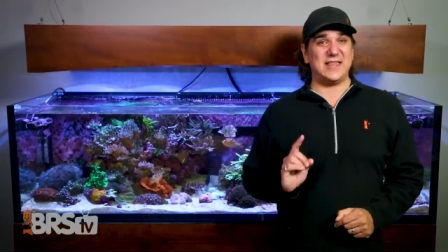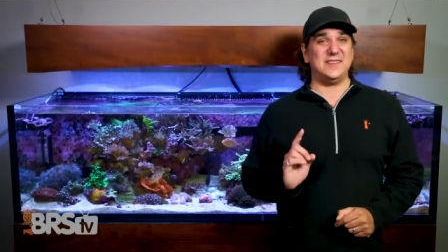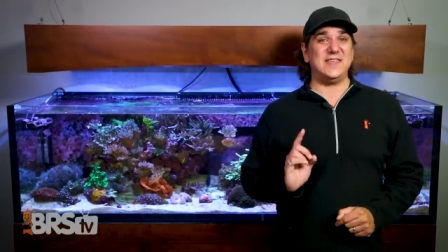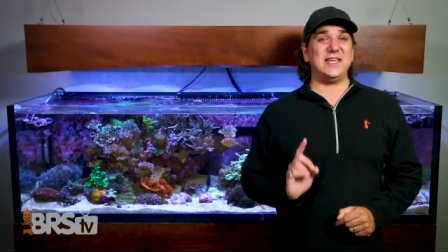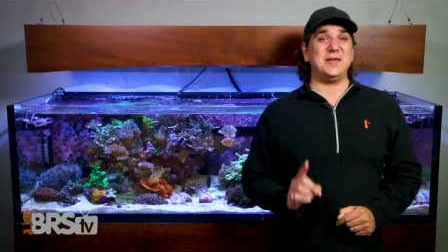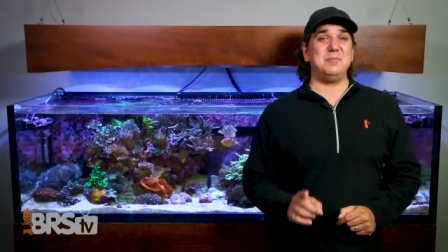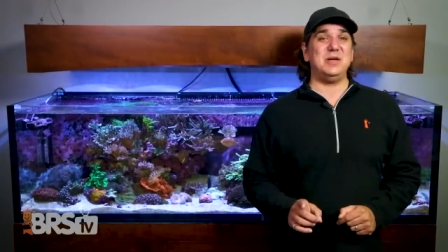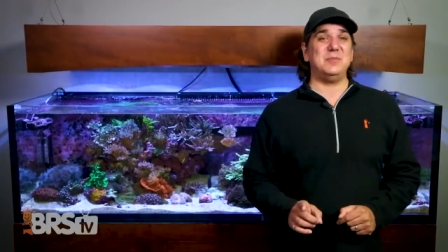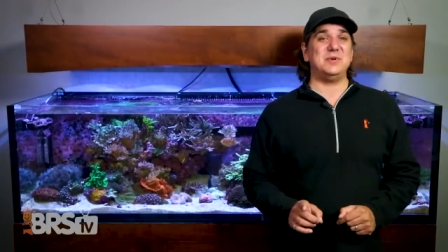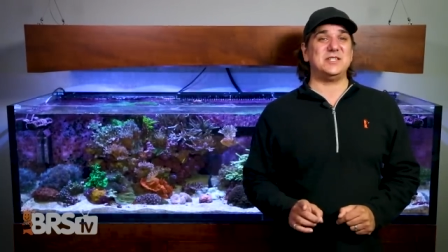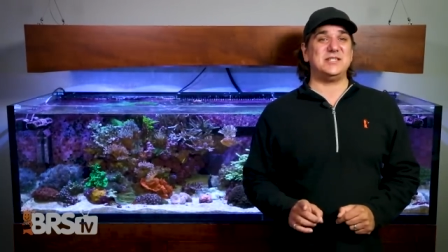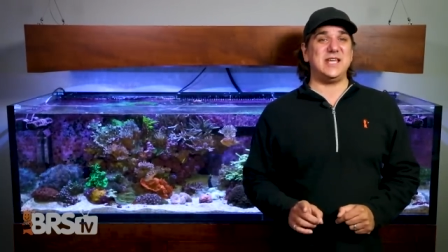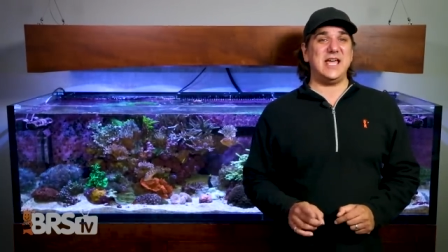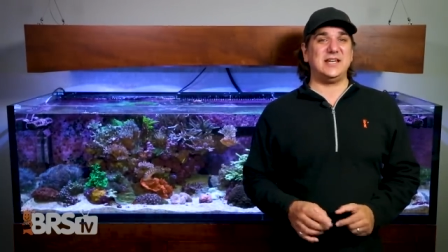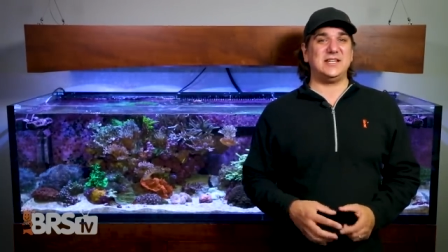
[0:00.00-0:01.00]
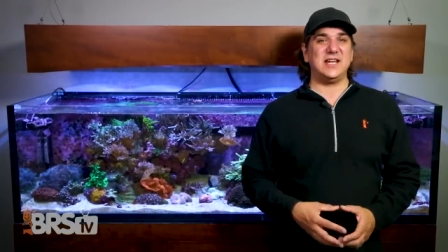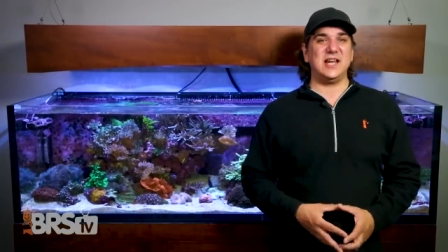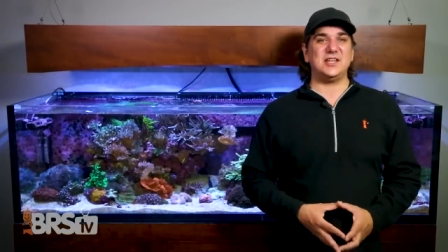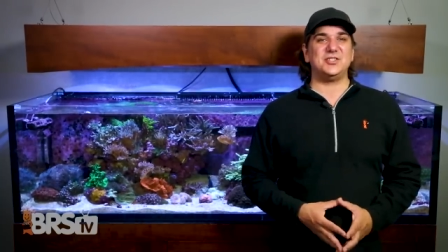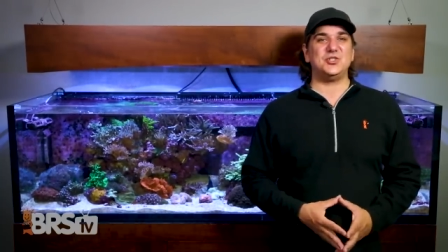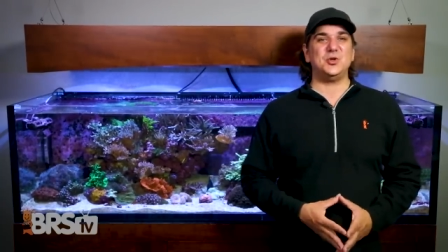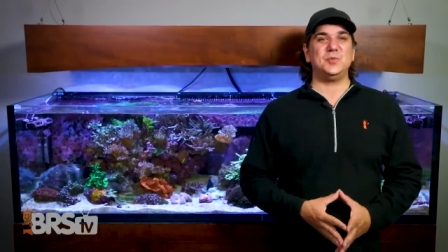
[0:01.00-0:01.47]
I think it'd be a mistake to
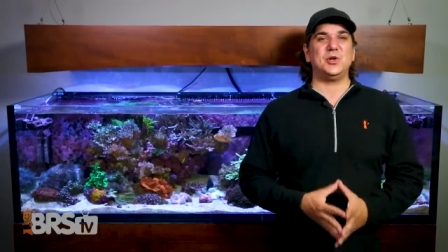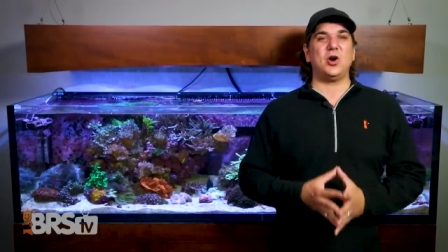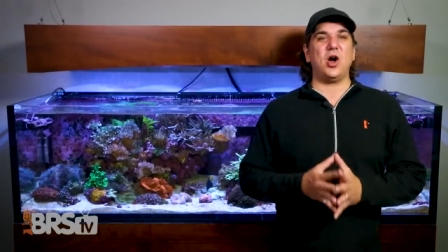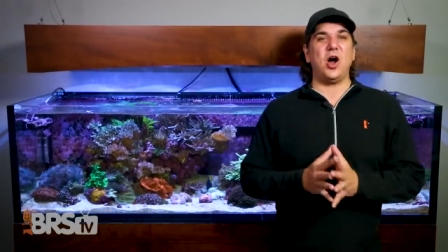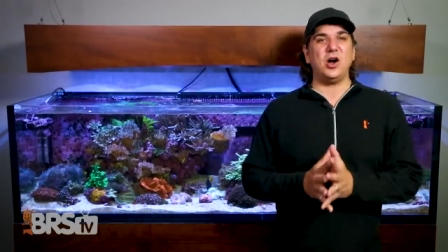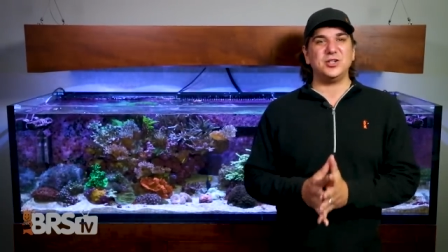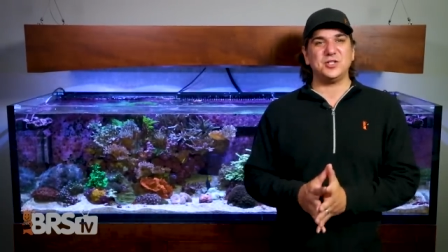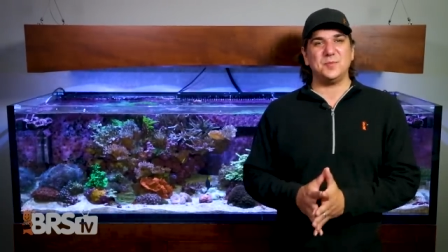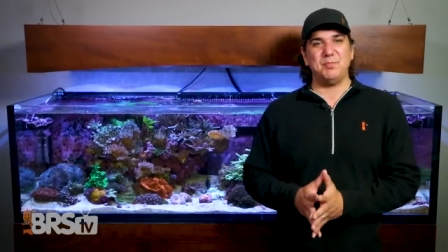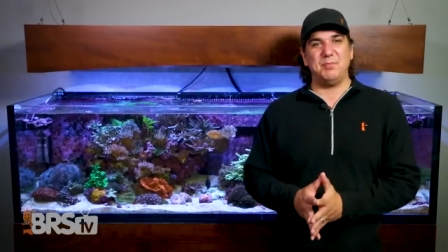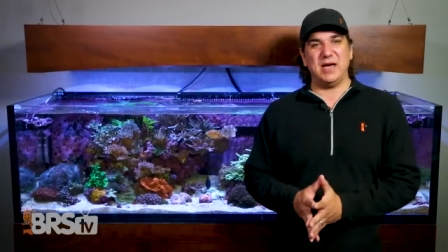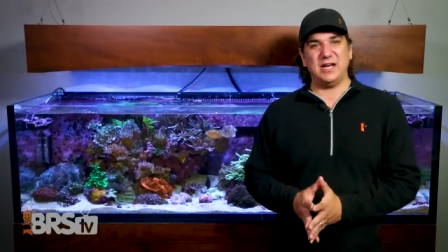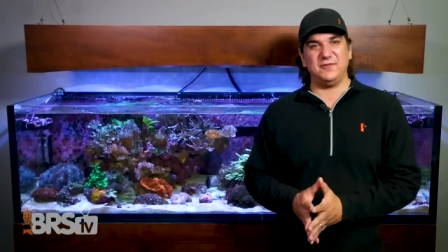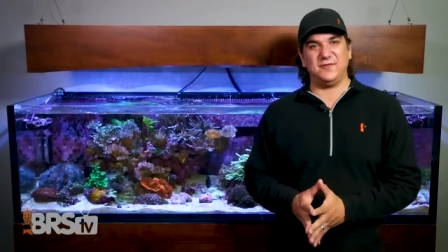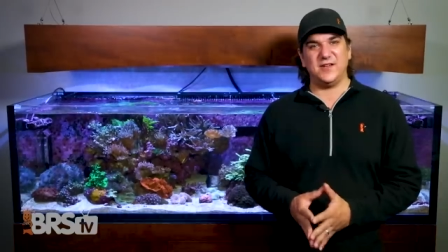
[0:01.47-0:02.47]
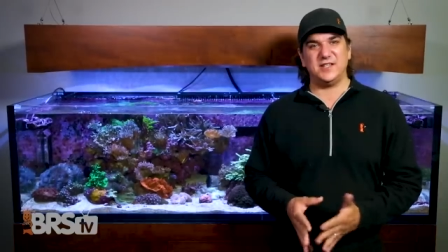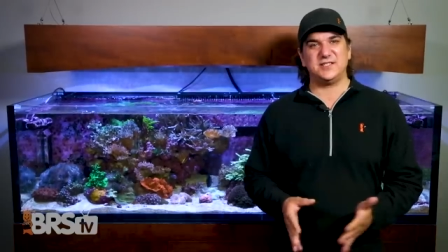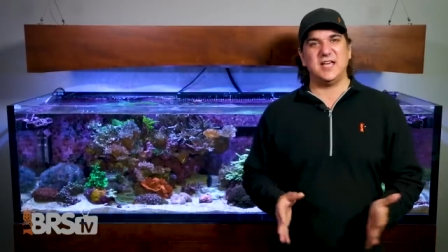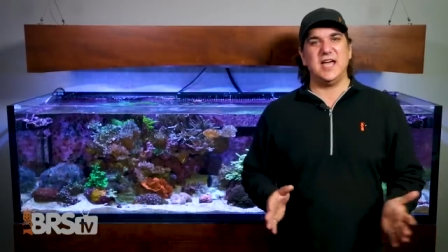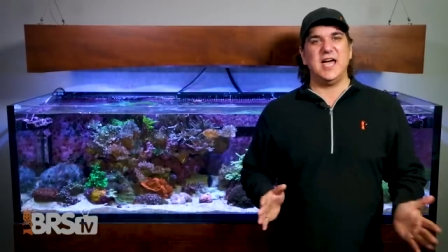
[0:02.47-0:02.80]
not assume there are some benefits,